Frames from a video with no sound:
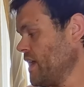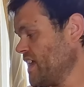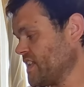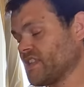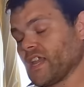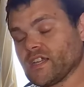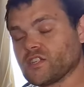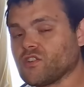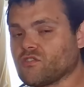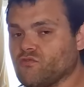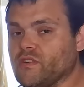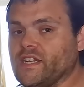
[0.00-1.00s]
it does
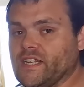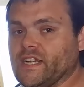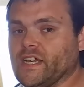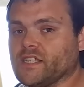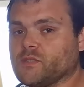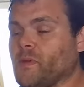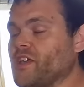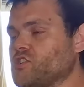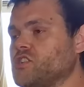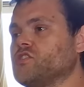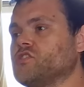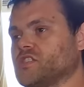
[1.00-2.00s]
look really nice,
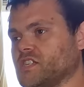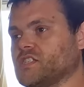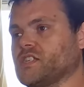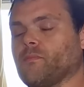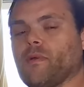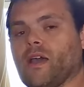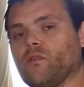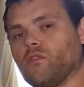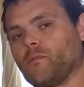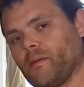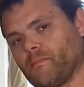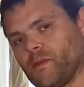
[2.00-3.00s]
especially in your system. I
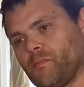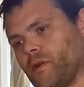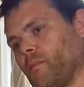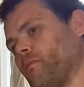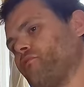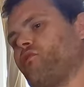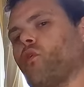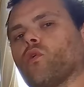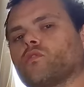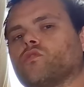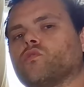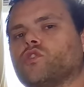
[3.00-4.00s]
remember to put up a
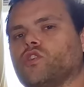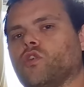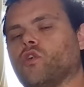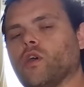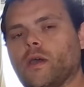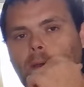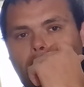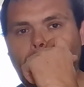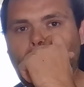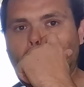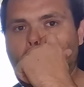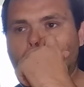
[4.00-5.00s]
photo here
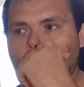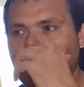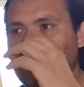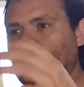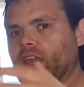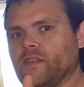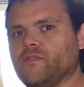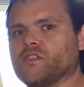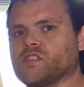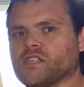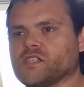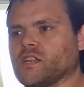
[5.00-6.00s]
of it in the
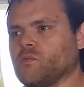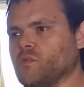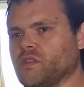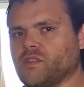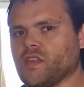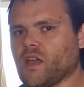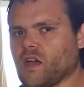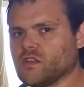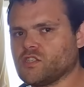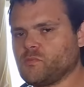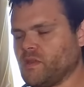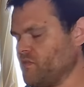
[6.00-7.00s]
system with the
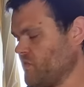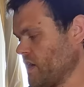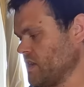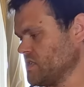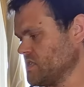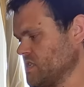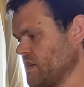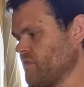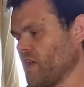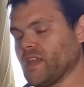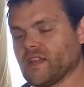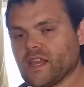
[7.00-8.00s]
RGB fans and
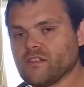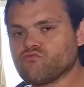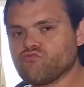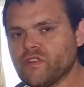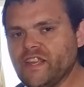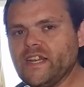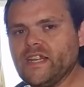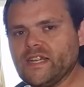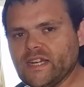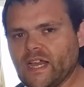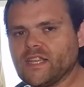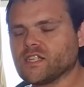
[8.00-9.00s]
stuff. It is really
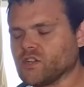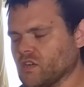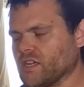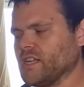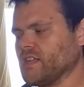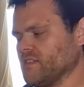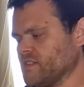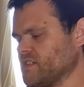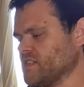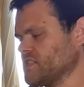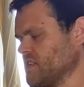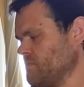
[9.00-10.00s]
nice looking in the
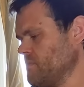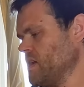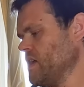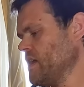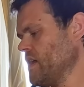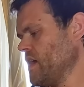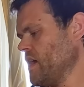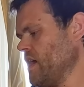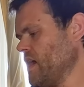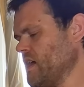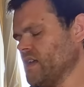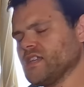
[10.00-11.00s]
system.
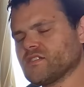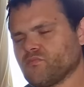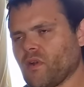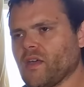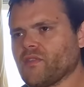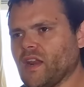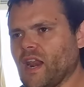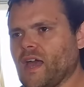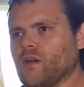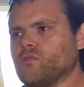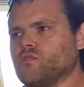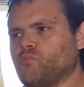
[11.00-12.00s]
It's rather
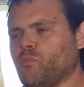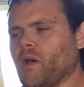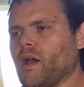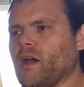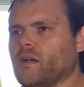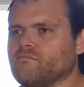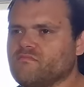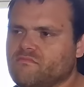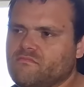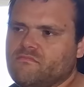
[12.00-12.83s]
loud, but